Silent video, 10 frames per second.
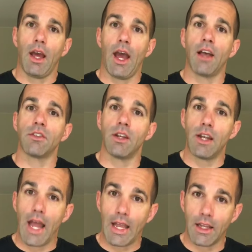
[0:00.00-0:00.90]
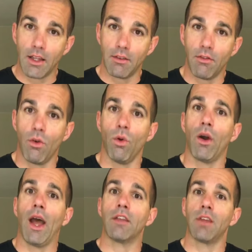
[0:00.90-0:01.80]
as a negative or
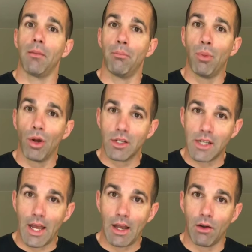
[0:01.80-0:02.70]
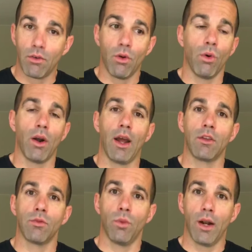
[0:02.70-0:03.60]
as a put down or
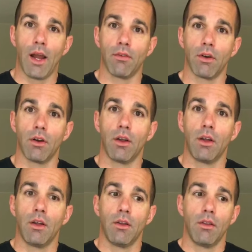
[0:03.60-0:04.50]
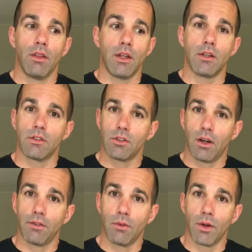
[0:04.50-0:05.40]
as whatever. They just saw
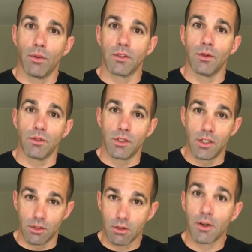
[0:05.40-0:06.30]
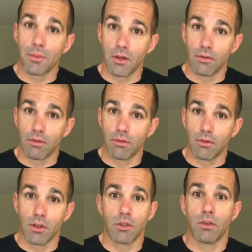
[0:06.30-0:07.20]
it for what it was. It was descriptive,
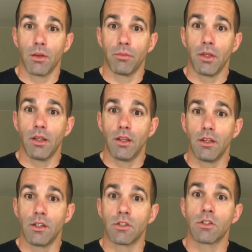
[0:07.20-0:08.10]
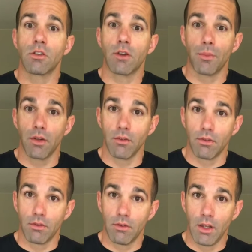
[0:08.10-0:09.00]
just completely descriptive
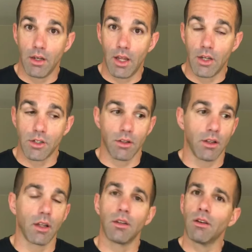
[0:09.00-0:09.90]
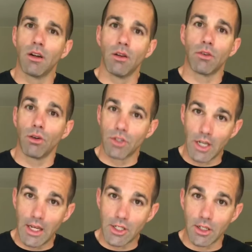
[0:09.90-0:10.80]
in nature. They're like, no, don't
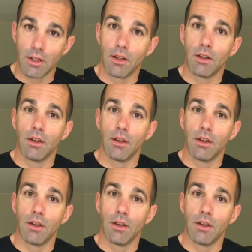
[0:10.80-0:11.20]
change it.